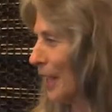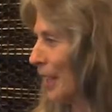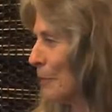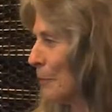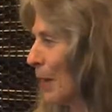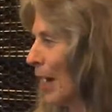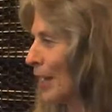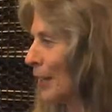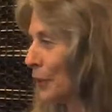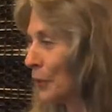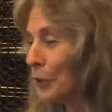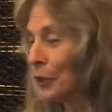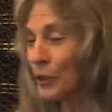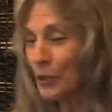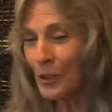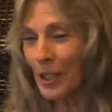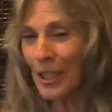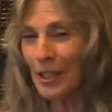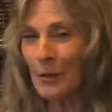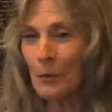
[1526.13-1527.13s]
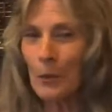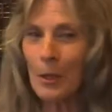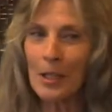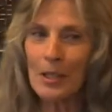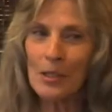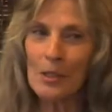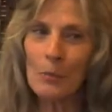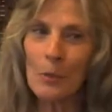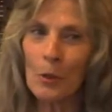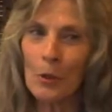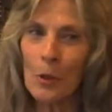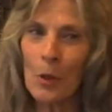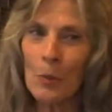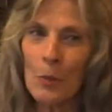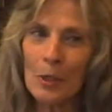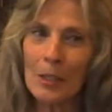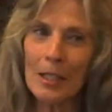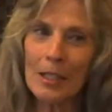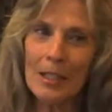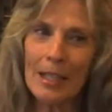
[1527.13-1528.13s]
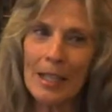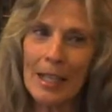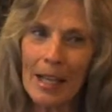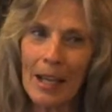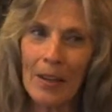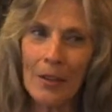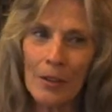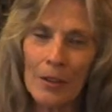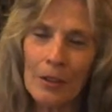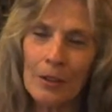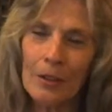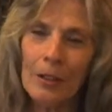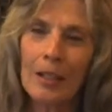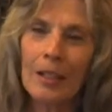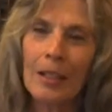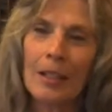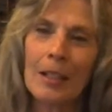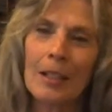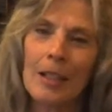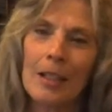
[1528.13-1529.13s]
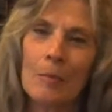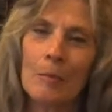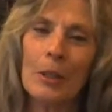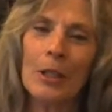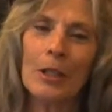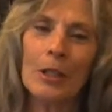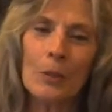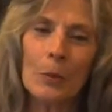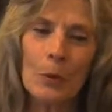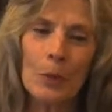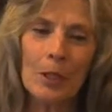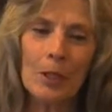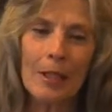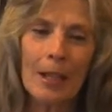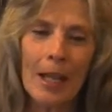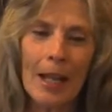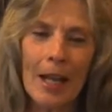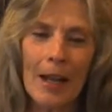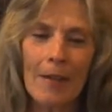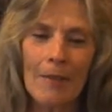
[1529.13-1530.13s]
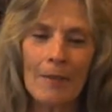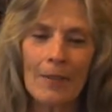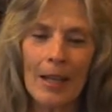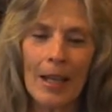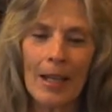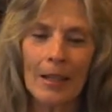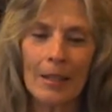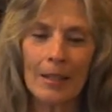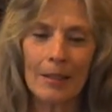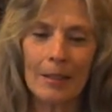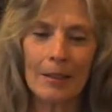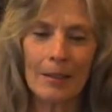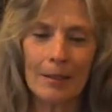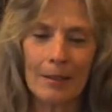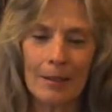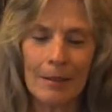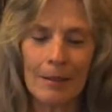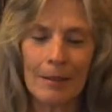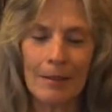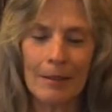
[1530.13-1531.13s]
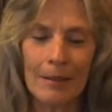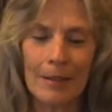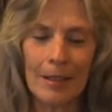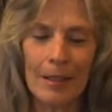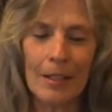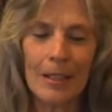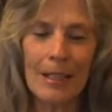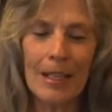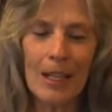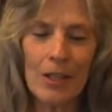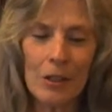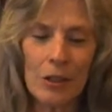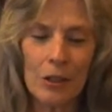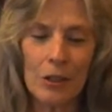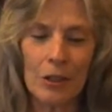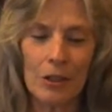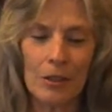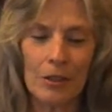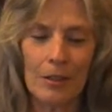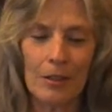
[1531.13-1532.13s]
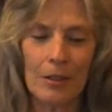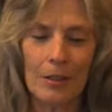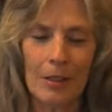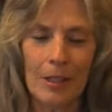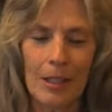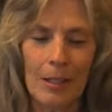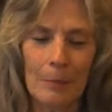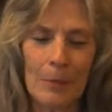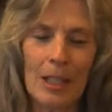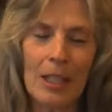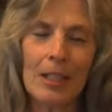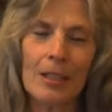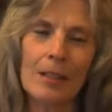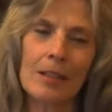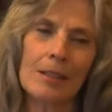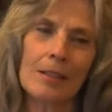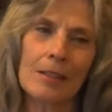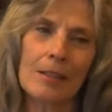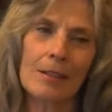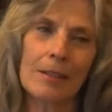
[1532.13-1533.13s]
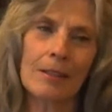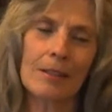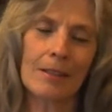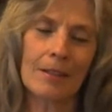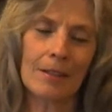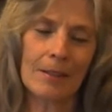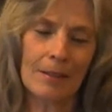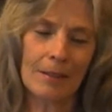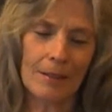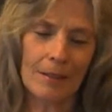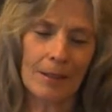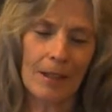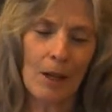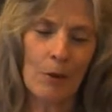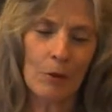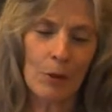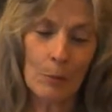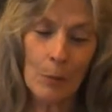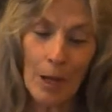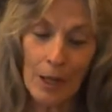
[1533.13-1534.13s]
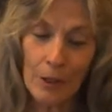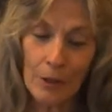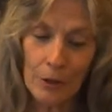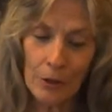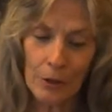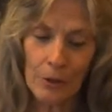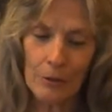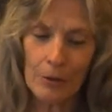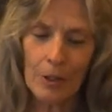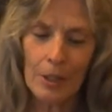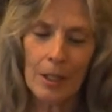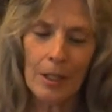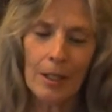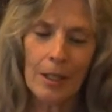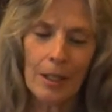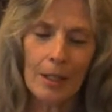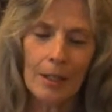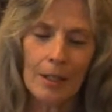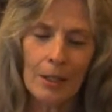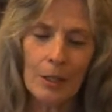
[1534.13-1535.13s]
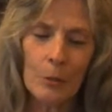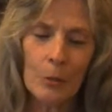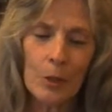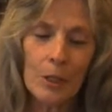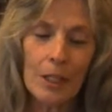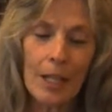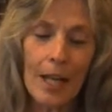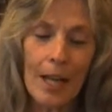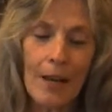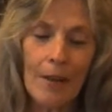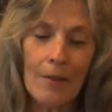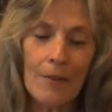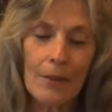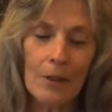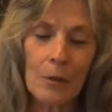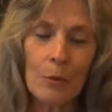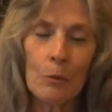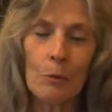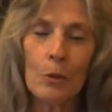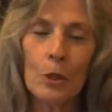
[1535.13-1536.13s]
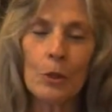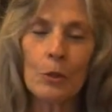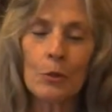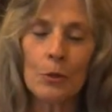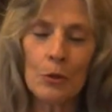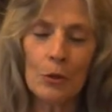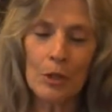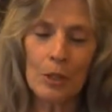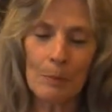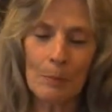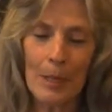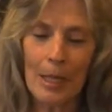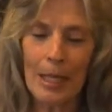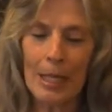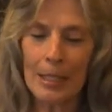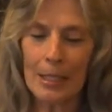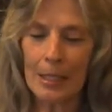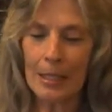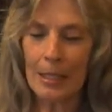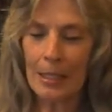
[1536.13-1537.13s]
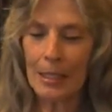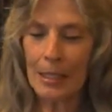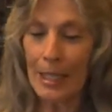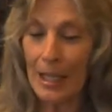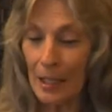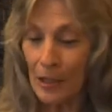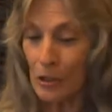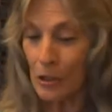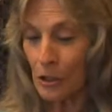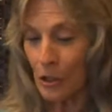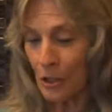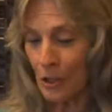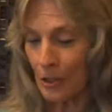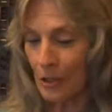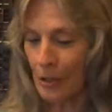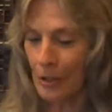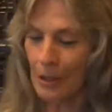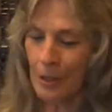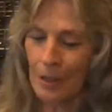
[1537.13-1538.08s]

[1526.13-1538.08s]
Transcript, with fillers: It might look like one's more open than the other, but you wouldn't have that connection because, I'll remind you, you wouldn't have the wound mate connection